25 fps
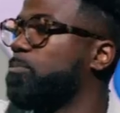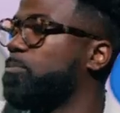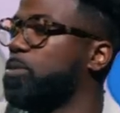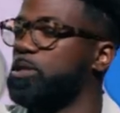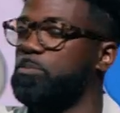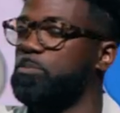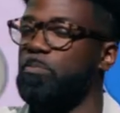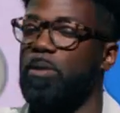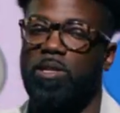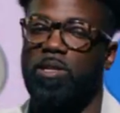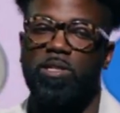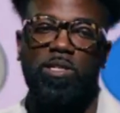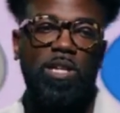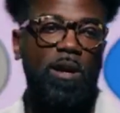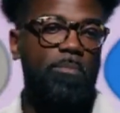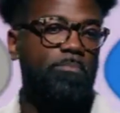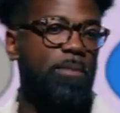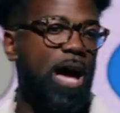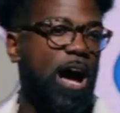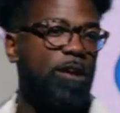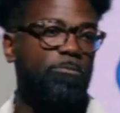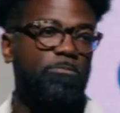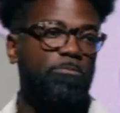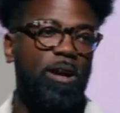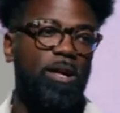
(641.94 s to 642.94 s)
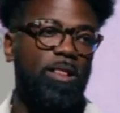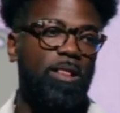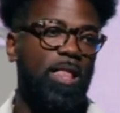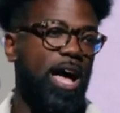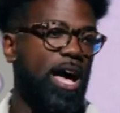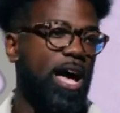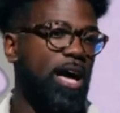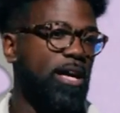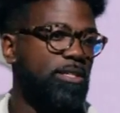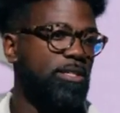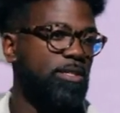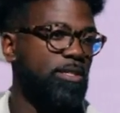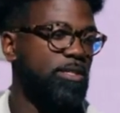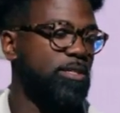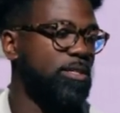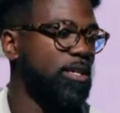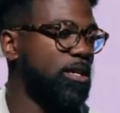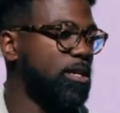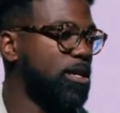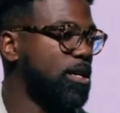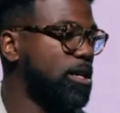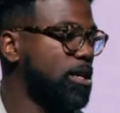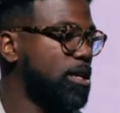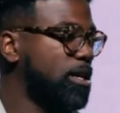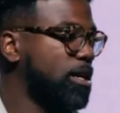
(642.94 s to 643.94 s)
was messed up, not realize
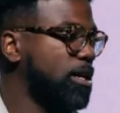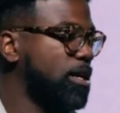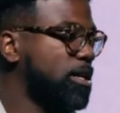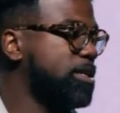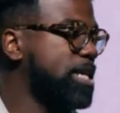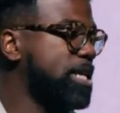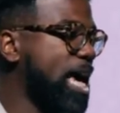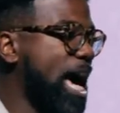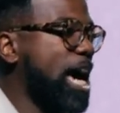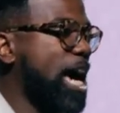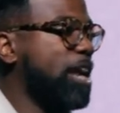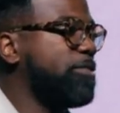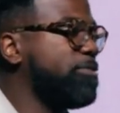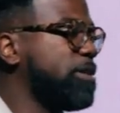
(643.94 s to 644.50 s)
dad